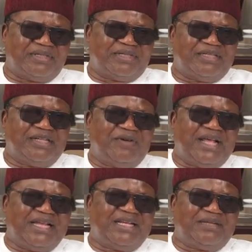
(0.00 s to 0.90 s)
There were
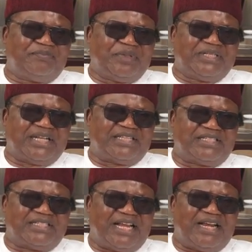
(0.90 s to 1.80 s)
any pittance
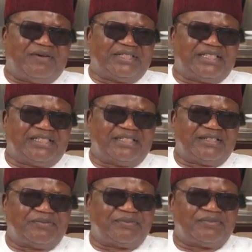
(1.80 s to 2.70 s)
allowances.
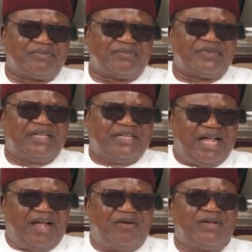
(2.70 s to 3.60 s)

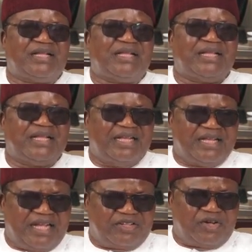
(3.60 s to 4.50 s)
Now, a
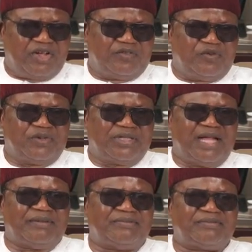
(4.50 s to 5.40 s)
councillor is full-time.
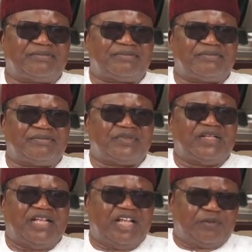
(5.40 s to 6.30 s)

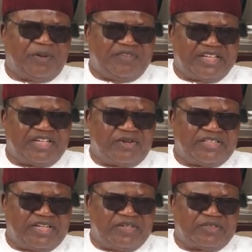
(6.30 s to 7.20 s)
A supervisory
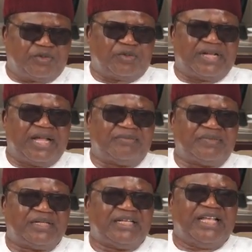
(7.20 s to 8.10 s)
councillor is full-time.
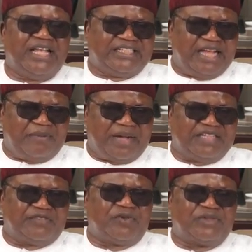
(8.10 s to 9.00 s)
A chairman is
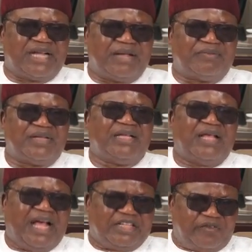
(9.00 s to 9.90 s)
full-time.
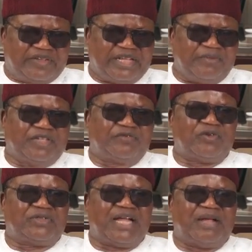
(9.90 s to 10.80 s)
House of Assembly is
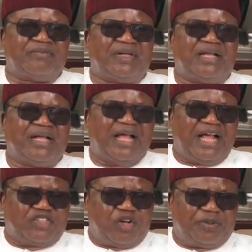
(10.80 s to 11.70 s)
full-time. House of
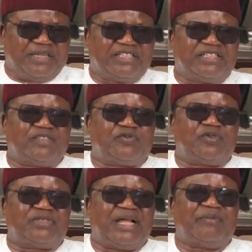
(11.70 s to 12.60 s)
Representatives is
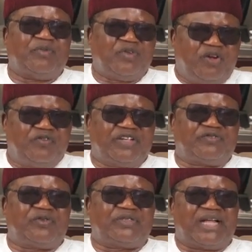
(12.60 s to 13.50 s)
full-time. Governor is
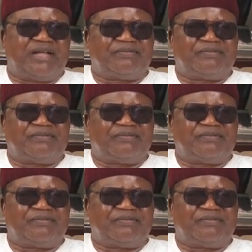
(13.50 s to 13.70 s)
full-time.